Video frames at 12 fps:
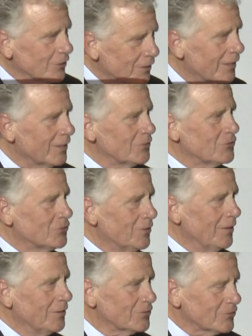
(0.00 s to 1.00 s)
to his
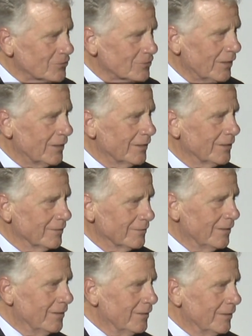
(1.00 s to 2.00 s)

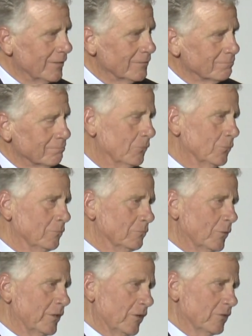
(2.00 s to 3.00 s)
uh,
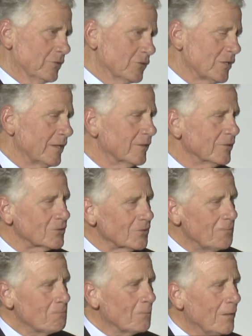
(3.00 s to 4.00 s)
what do you call it, descendants,
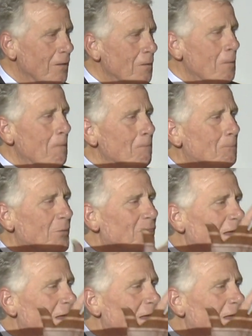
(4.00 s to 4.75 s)
but